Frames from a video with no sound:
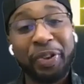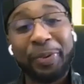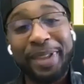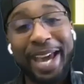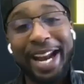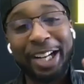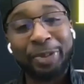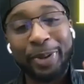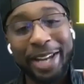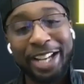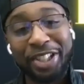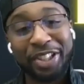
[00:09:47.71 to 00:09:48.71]
from that
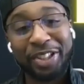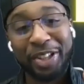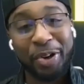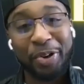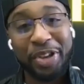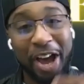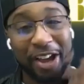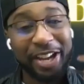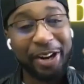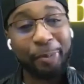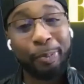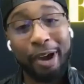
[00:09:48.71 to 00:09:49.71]
explanation alone, y'all
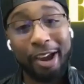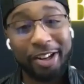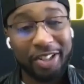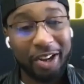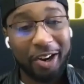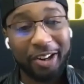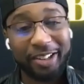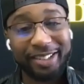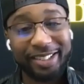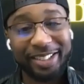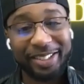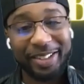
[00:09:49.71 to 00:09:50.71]
hear Prada's heart.
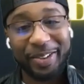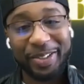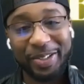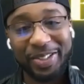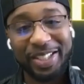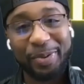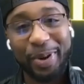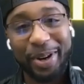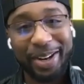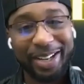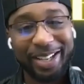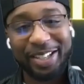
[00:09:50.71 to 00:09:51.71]
You see
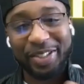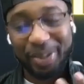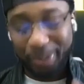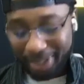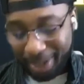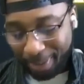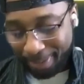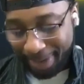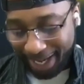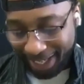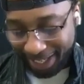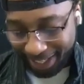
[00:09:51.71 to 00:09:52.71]
what type of
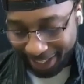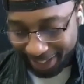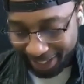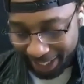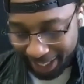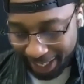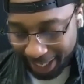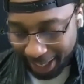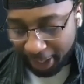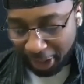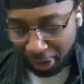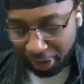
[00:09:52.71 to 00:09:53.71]
man he is.
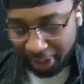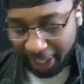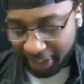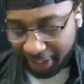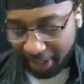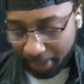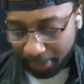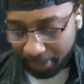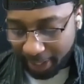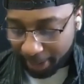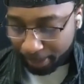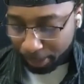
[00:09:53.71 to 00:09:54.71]
But you said
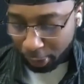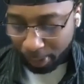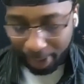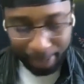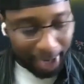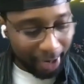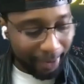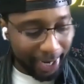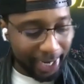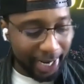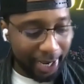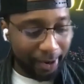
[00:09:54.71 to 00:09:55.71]
something that blew my mind
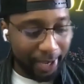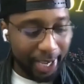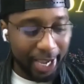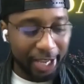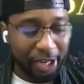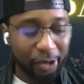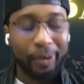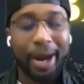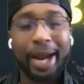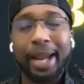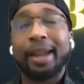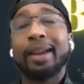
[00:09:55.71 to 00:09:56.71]
right now, and you're
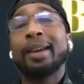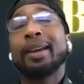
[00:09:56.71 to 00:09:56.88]
right.